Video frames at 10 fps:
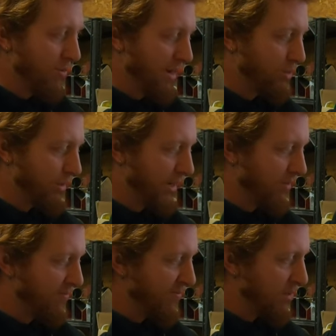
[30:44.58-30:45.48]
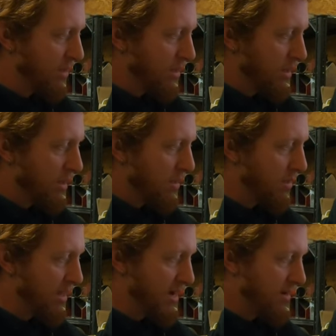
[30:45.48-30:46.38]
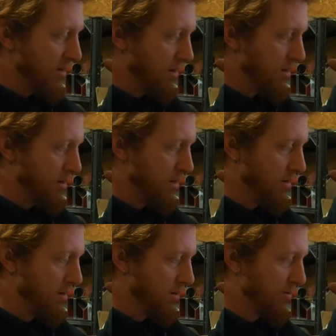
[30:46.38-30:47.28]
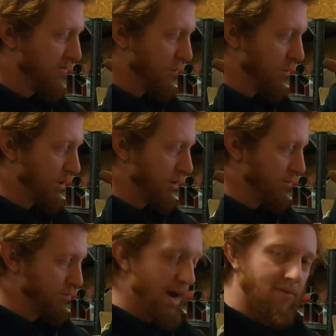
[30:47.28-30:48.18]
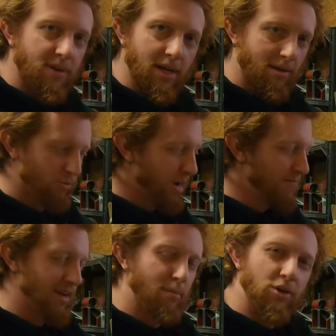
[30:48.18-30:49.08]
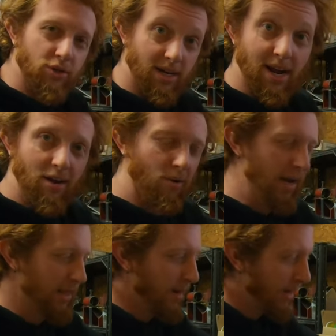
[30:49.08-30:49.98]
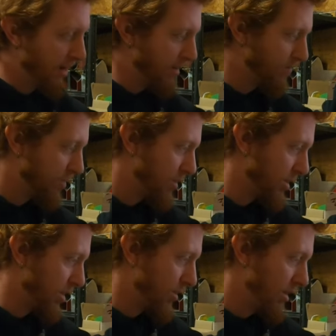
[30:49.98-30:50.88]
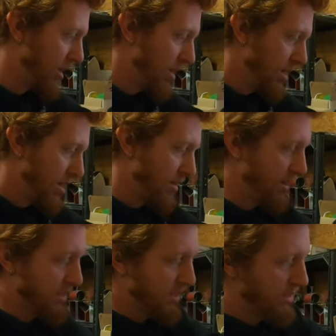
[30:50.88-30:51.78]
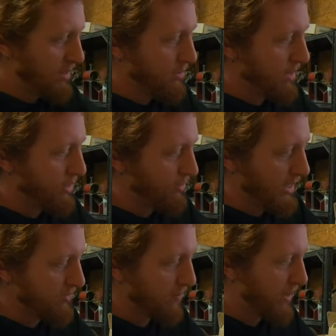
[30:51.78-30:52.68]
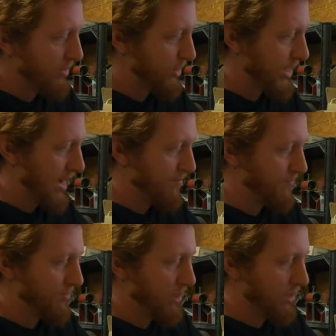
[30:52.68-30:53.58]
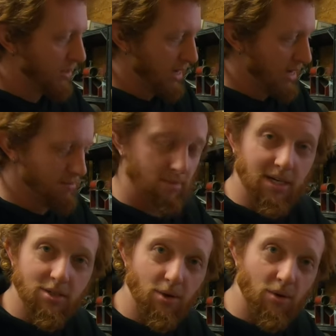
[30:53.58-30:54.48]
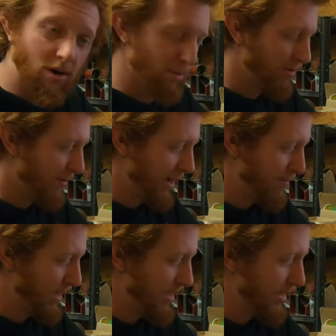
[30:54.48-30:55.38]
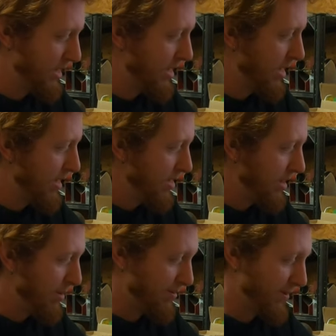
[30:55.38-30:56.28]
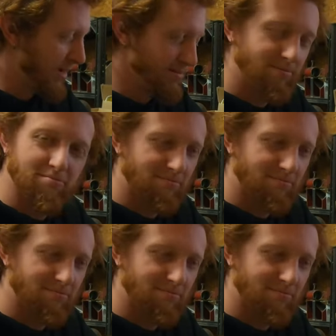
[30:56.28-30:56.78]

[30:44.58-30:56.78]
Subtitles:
measuring, they are for drafting, and drafting and measuring kind of go hand in hand. So this is my transfer punch set. Again, nice little Harbor Freight piece. Harbor Freight,